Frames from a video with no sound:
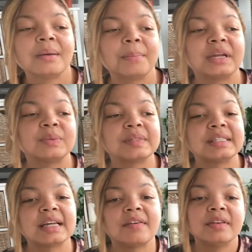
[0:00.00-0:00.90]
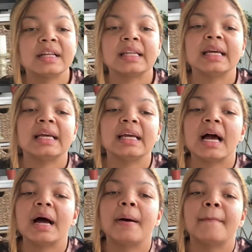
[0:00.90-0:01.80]
But it was definitely,
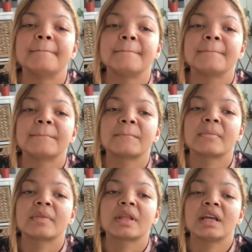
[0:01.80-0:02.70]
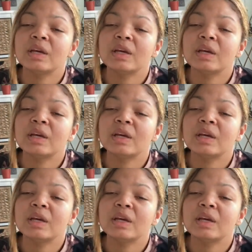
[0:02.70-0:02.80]
it